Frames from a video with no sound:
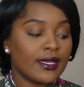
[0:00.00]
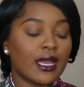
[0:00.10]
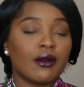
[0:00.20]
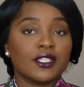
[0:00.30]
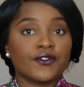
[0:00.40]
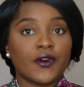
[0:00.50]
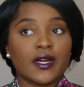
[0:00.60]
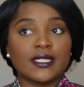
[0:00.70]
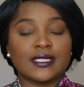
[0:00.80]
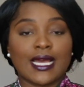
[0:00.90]
Now, as
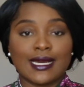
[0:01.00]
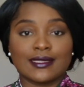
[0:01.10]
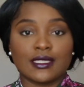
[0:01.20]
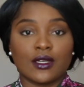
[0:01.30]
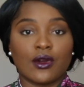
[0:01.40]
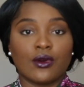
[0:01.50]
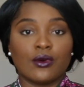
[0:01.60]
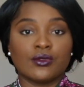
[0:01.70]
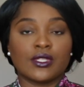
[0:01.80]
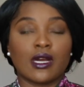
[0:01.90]
far as sizing
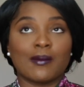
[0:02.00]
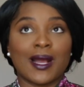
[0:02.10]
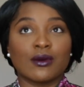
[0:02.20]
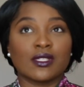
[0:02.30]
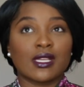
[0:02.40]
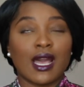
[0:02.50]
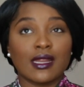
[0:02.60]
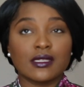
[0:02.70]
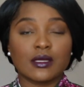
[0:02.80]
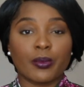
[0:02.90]
goes, I was
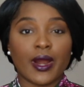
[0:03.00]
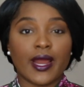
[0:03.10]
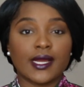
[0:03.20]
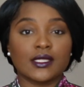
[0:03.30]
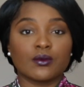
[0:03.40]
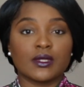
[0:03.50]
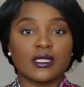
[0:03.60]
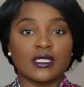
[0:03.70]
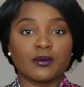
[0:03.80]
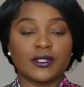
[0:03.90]
kind of surprised
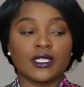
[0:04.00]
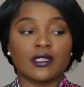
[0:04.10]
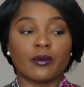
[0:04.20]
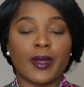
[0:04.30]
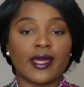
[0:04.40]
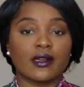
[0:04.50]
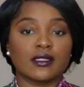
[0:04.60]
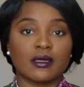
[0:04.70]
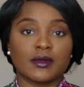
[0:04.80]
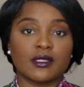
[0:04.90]
with this particular pattern,
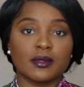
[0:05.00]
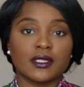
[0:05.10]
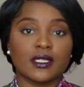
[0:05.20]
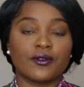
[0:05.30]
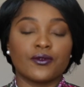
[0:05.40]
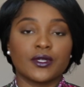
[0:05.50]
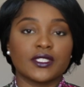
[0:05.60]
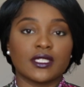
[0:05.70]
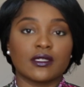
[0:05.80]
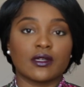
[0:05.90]
because I'm typically a
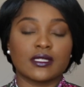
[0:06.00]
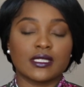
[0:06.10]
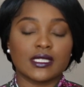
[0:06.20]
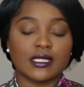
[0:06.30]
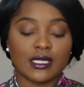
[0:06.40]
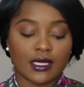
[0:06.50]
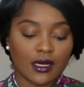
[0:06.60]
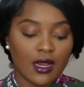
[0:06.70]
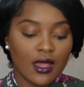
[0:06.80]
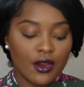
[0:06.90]
14 or a
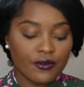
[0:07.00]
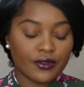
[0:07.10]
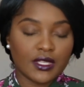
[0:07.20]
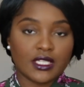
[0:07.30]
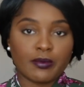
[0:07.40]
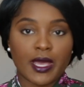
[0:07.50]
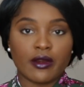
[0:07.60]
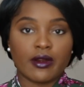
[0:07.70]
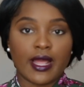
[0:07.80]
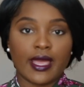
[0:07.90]
16. For this
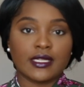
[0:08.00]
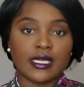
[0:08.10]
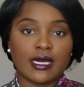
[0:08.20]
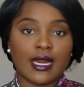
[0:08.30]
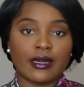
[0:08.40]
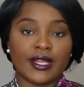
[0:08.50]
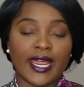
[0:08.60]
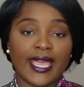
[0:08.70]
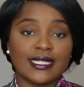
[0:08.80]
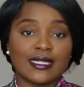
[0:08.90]
pattern, I had to cut out an
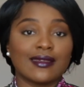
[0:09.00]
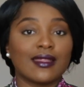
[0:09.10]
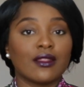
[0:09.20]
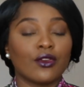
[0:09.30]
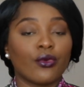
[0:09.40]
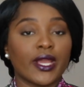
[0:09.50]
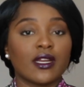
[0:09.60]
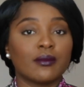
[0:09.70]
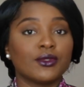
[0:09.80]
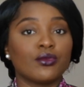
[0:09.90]
18 and
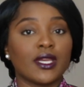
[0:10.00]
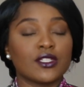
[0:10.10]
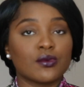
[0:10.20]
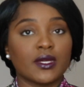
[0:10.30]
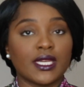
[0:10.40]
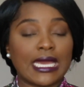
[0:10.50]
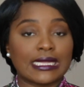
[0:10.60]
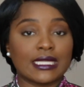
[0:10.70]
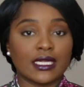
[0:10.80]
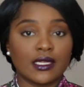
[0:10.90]
grade up to a 20
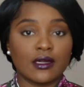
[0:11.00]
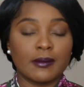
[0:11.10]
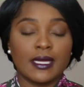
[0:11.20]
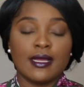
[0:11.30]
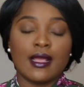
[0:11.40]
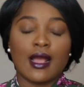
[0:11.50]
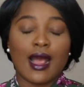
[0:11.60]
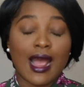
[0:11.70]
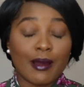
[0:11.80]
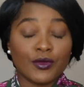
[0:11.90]
at the hip.
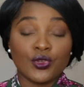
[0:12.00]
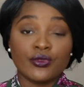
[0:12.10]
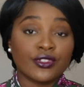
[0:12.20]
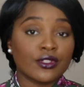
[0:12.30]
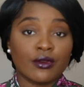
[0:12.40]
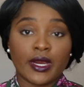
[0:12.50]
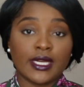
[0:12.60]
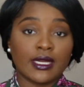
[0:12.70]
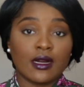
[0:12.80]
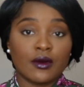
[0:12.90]
I'm used to
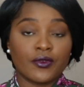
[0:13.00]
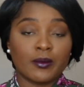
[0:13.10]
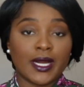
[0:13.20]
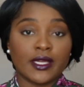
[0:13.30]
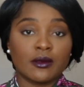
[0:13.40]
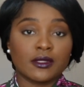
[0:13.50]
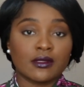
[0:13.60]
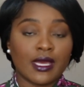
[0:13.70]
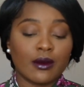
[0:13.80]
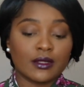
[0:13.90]
grading up for my hip,
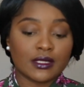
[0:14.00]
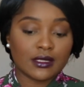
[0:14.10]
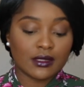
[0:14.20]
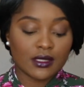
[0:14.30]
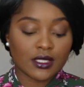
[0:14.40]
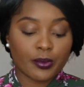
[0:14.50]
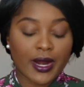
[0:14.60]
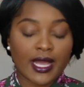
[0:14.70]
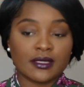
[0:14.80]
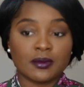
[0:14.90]
so that wasn't a
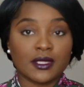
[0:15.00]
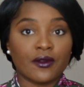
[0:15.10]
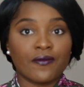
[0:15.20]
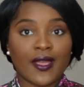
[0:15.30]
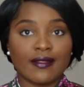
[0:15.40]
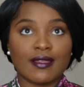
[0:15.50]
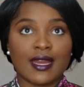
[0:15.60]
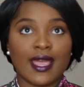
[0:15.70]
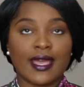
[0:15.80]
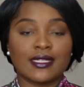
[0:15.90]
surprise, but the fact
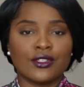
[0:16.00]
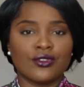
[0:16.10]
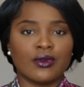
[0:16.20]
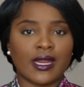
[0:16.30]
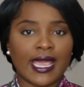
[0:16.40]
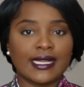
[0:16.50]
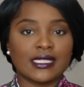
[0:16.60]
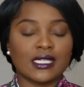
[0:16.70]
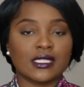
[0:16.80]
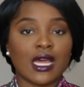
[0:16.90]
that I had to do an
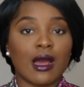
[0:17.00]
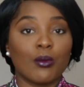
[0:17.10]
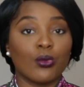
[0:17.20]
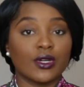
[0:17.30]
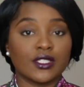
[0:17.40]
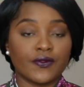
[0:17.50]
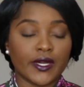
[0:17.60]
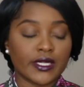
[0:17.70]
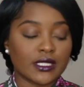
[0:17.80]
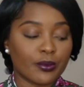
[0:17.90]
18 top was
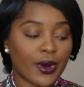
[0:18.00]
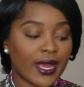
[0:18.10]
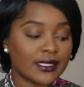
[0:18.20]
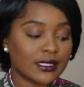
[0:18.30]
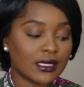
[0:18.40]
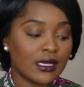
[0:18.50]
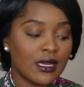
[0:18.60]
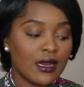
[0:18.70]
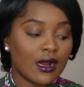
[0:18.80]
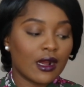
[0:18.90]
very surprising,
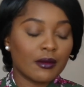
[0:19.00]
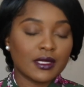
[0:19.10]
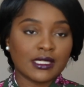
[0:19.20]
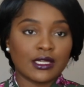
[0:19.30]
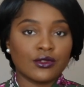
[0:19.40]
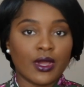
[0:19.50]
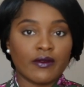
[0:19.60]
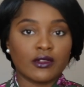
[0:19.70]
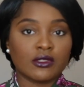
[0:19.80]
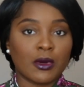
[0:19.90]
because I do
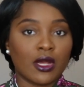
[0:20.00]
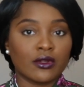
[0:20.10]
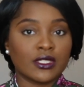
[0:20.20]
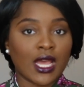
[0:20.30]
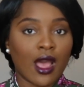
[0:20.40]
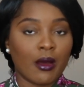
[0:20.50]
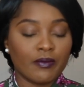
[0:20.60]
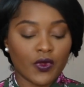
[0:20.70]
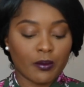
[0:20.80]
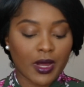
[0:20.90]
have a smaller
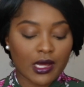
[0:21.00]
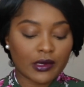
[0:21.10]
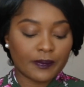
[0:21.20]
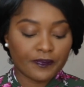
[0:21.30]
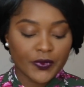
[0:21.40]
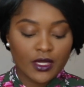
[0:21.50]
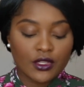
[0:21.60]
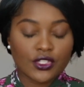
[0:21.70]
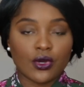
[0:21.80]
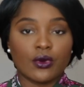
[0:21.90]
top than bottom.
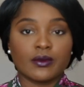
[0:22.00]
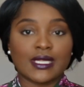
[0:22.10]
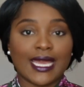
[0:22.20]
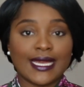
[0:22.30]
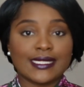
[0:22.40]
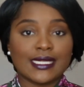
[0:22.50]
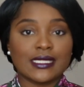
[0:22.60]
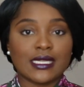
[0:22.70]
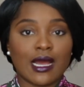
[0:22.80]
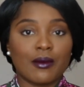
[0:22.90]
So it was an
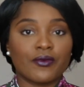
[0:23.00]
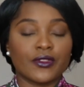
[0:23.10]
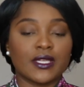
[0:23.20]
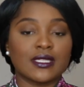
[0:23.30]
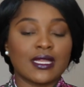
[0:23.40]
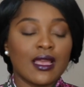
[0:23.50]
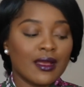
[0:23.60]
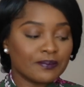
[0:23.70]
18 top for this.